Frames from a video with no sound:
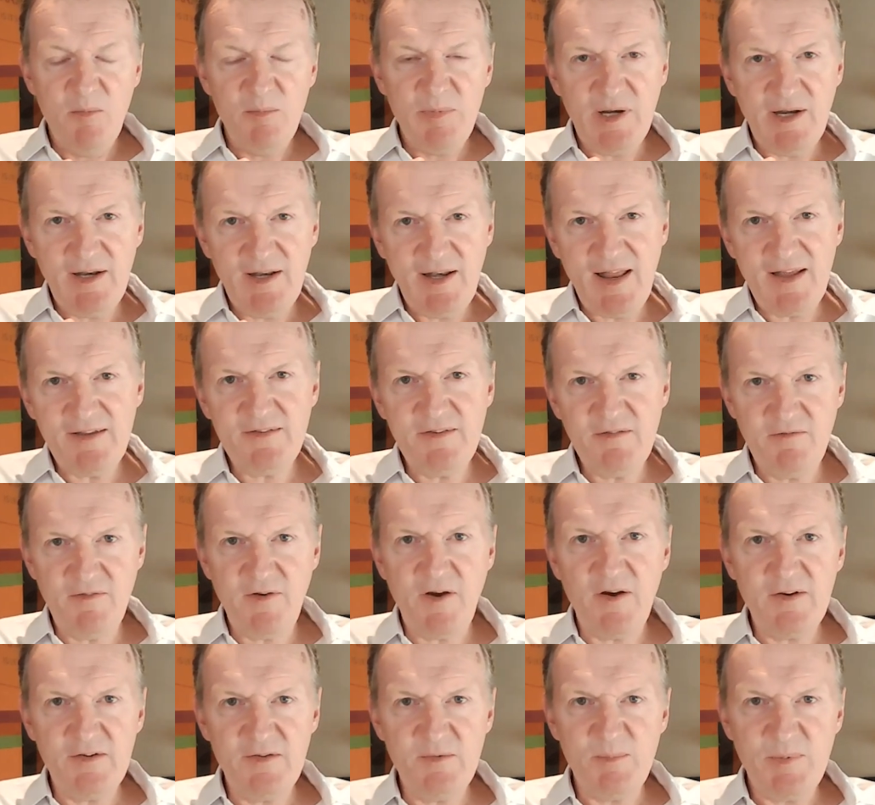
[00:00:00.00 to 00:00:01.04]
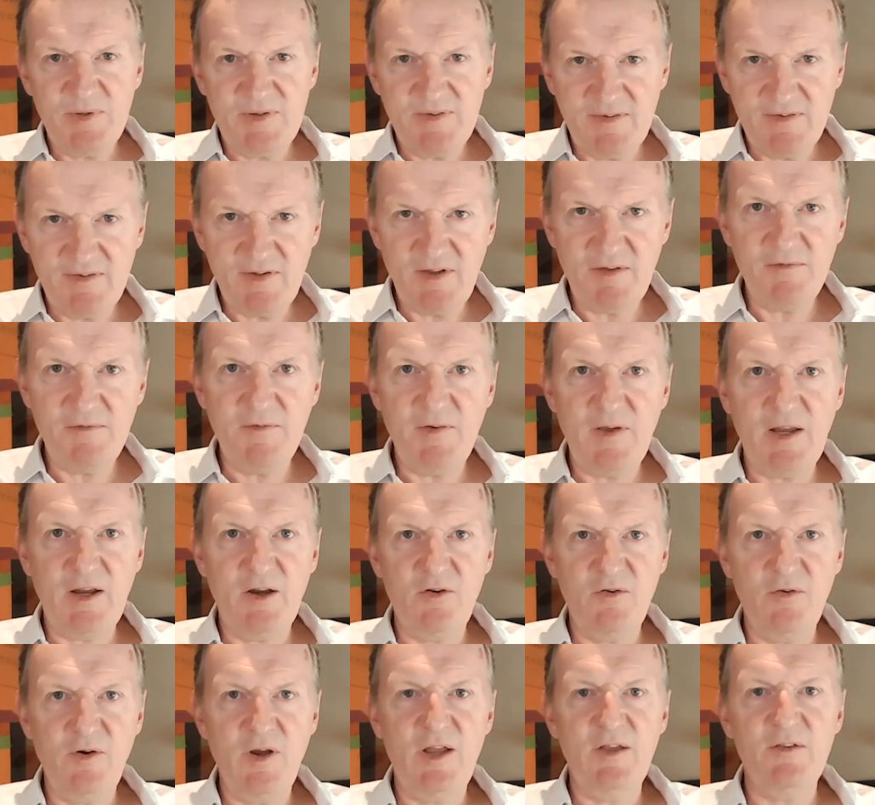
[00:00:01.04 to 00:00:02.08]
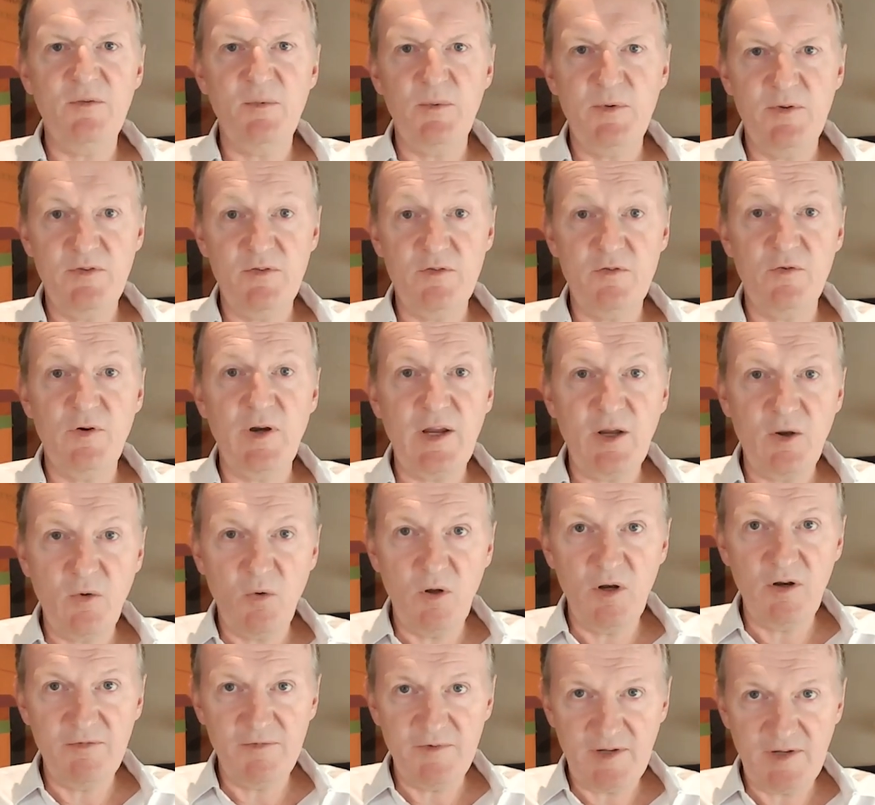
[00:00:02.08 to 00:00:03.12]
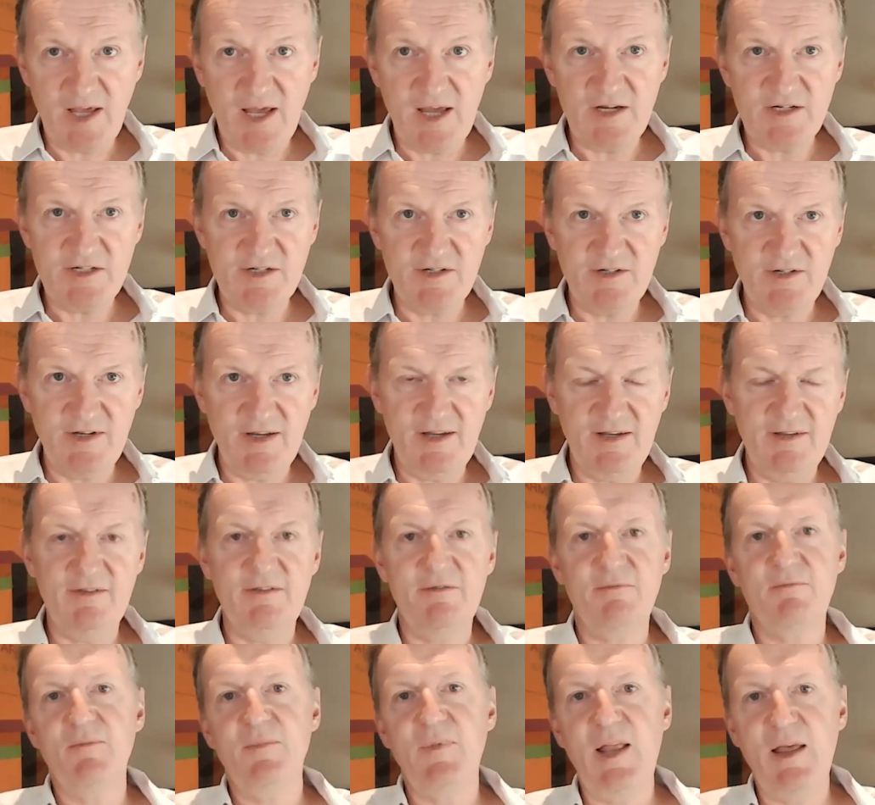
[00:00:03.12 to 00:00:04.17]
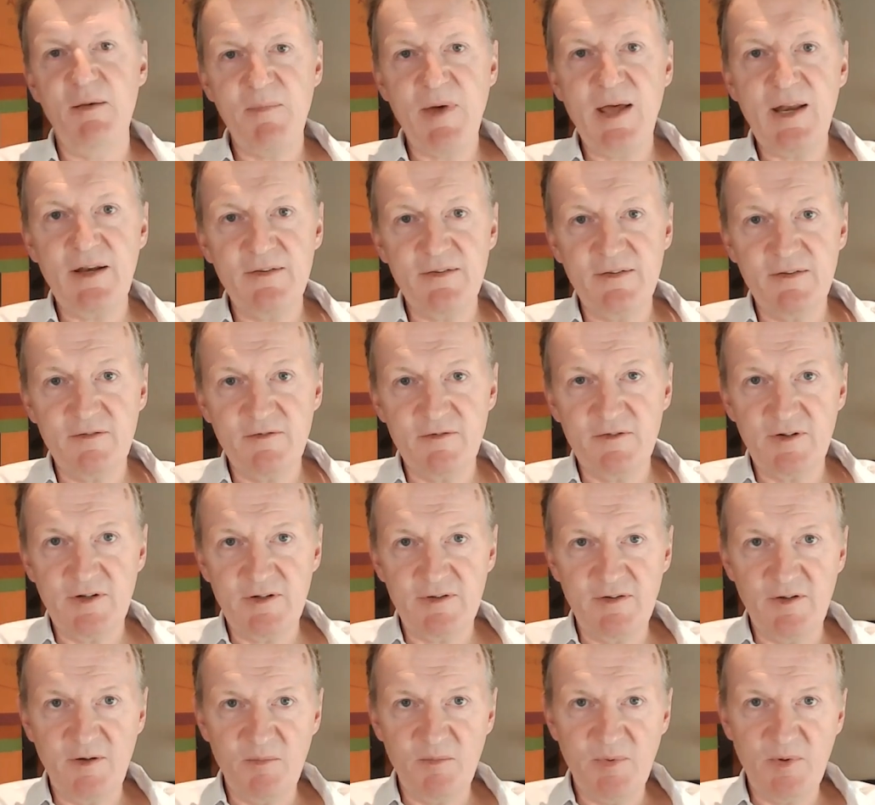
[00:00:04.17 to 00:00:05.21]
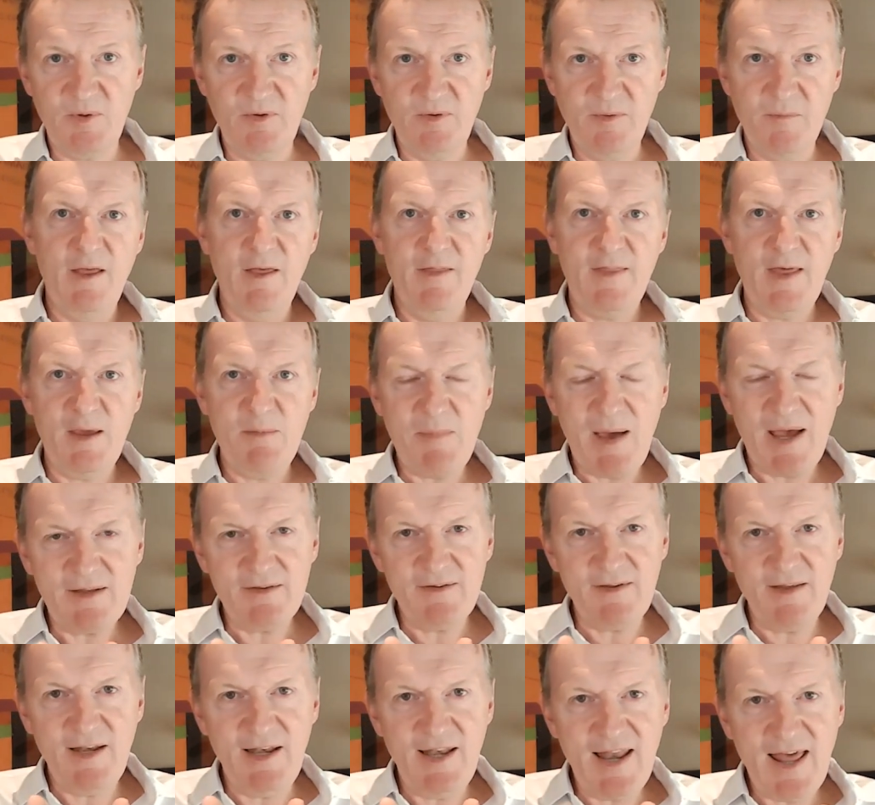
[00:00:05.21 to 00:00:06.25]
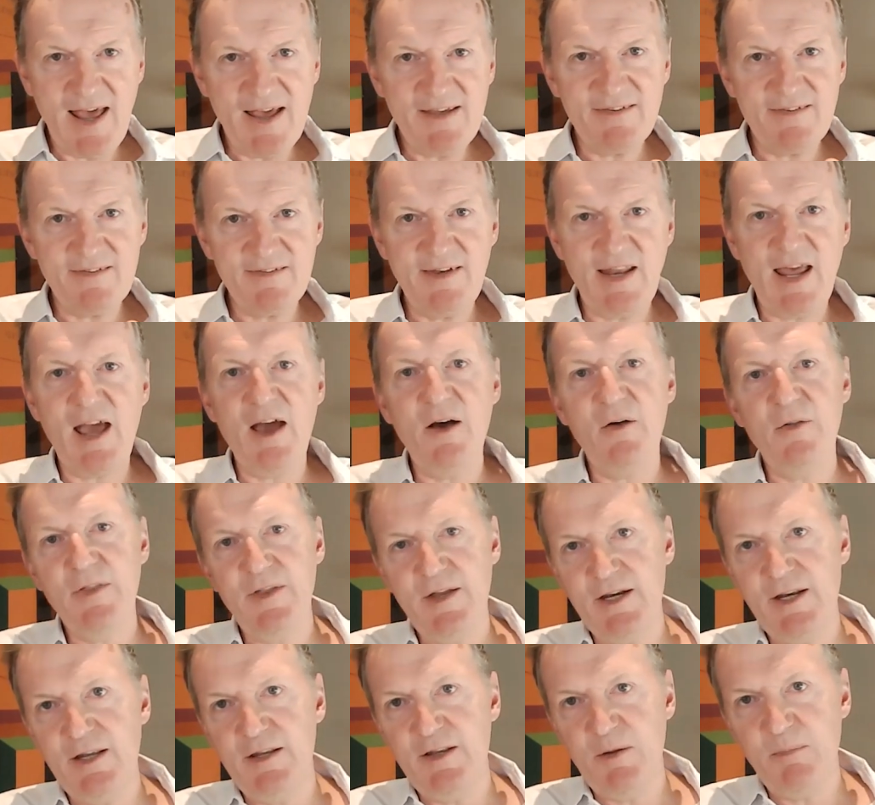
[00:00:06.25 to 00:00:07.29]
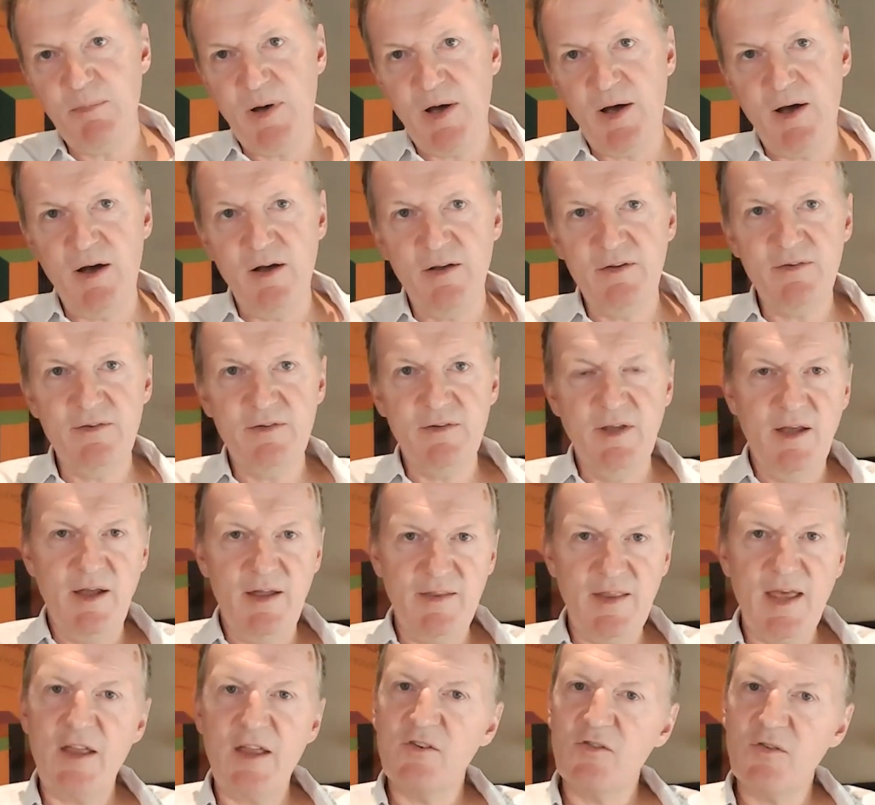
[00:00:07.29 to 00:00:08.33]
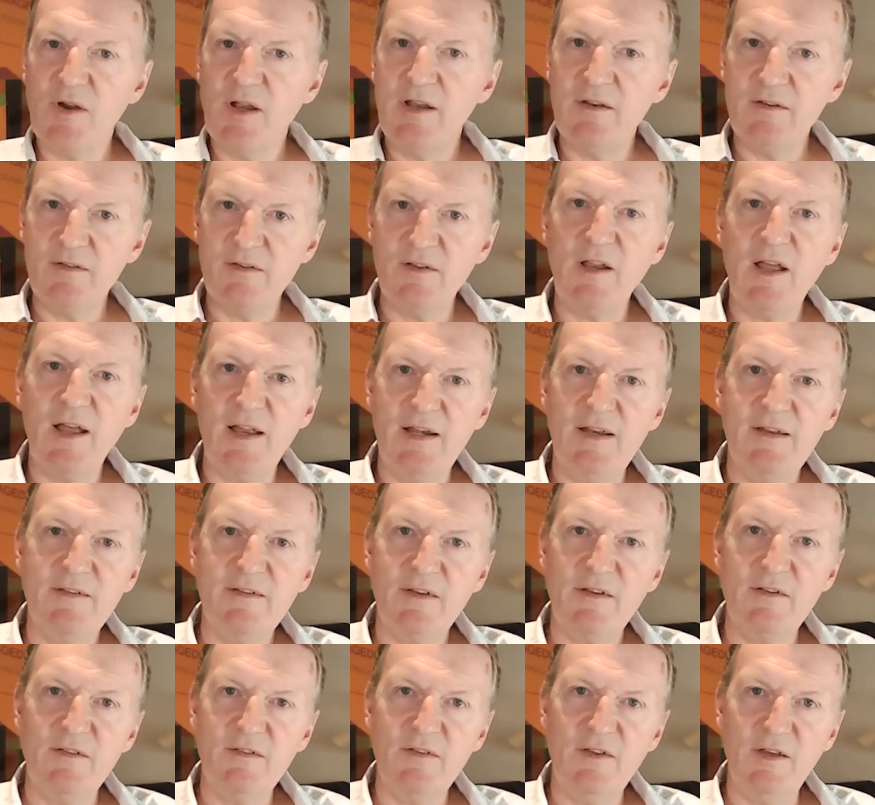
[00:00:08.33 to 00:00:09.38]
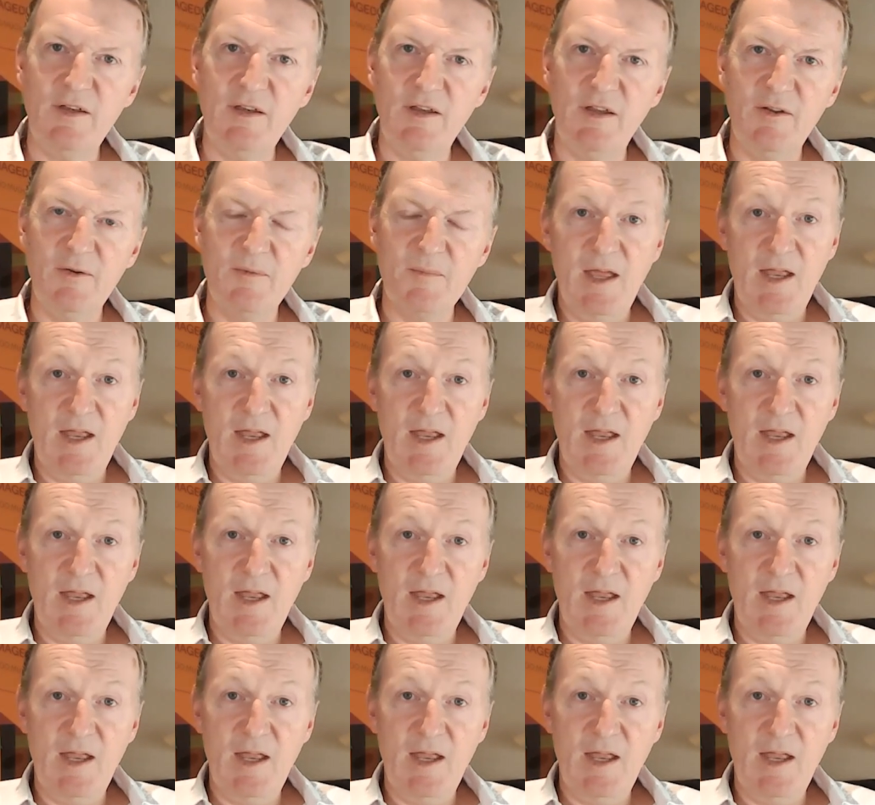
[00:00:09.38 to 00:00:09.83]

But unless in very specific careers with strict qualification needs, like medicine, for example, they matter less now than in the past, and that trend is likely to continue.